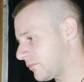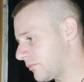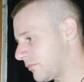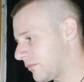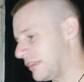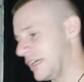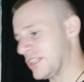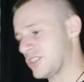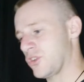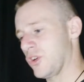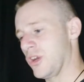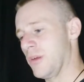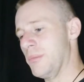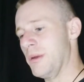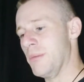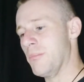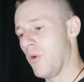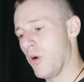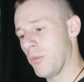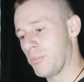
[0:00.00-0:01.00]
That's going to be
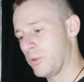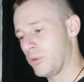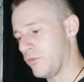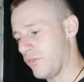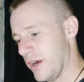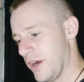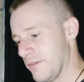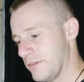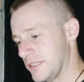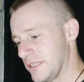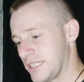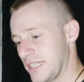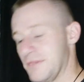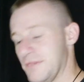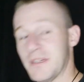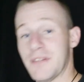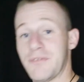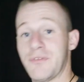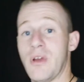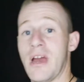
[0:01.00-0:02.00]
more proof of evidence, even
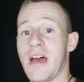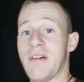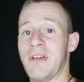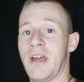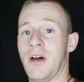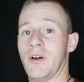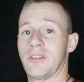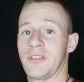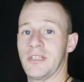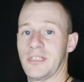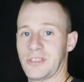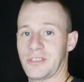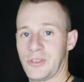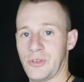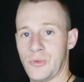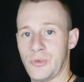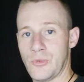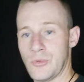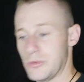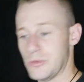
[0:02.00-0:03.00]
if you have health
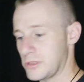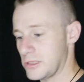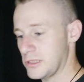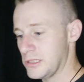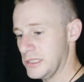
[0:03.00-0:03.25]
issues.